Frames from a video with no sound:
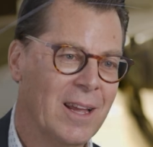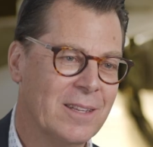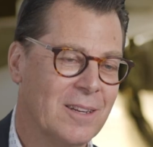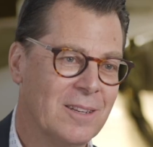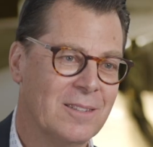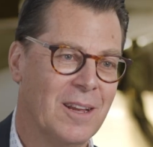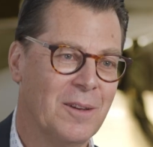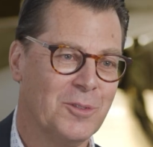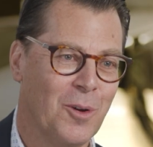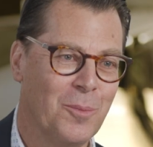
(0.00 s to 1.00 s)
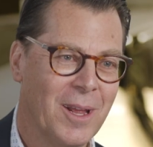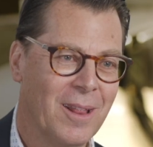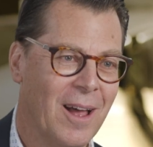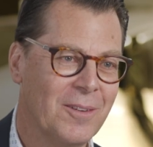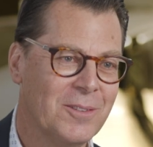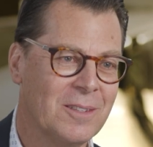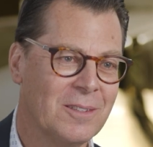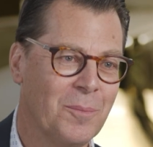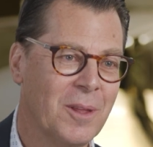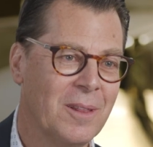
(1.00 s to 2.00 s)
it's going to save so many lives. It's
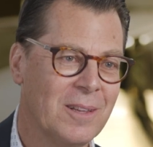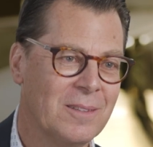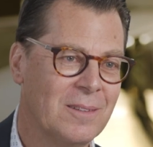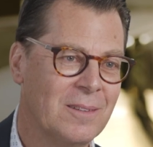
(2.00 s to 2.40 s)
something that's